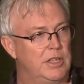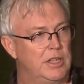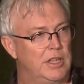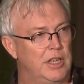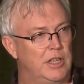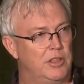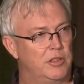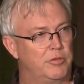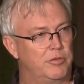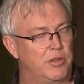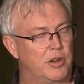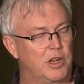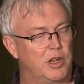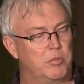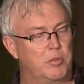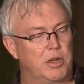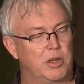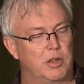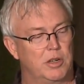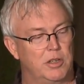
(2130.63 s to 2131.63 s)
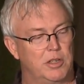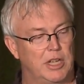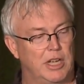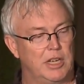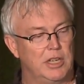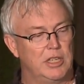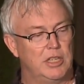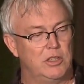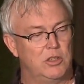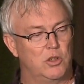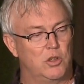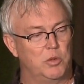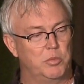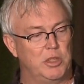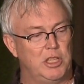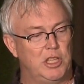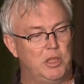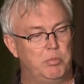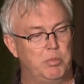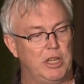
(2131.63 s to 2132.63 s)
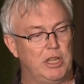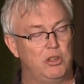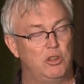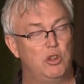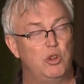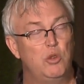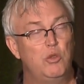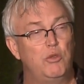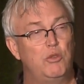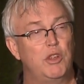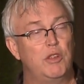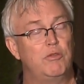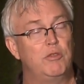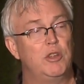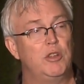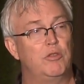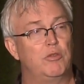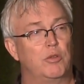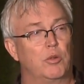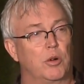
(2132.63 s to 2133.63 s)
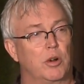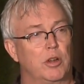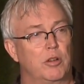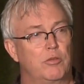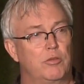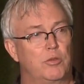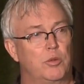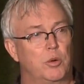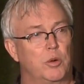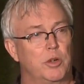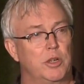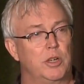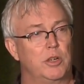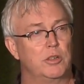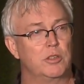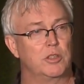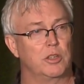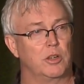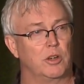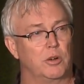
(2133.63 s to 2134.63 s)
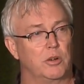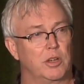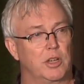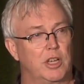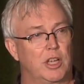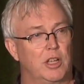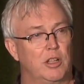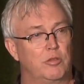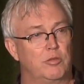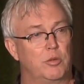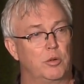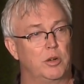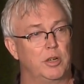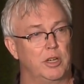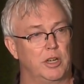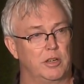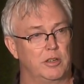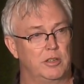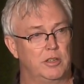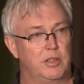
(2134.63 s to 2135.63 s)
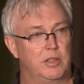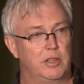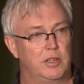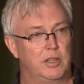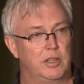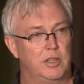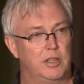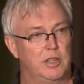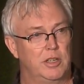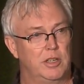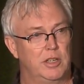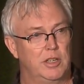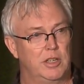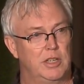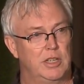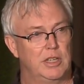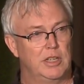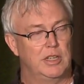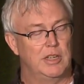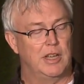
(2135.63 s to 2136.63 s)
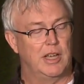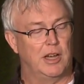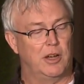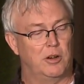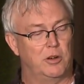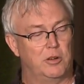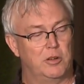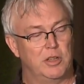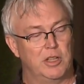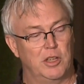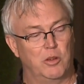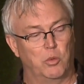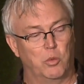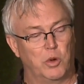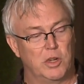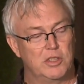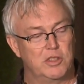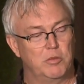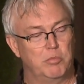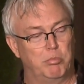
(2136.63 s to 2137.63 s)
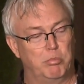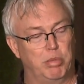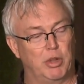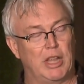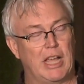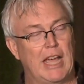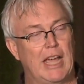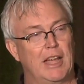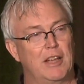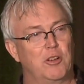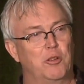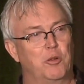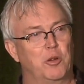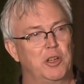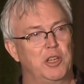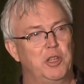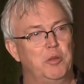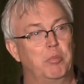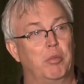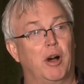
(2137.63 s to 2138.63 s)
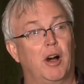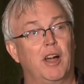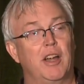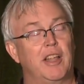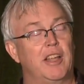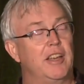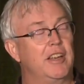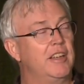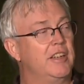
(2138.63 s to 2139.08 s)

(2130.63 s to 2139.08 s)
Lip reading: And the farmer, Donnie, told me he paid $250 for it 4 years ago in California. Now, it wasn't black when he bought it.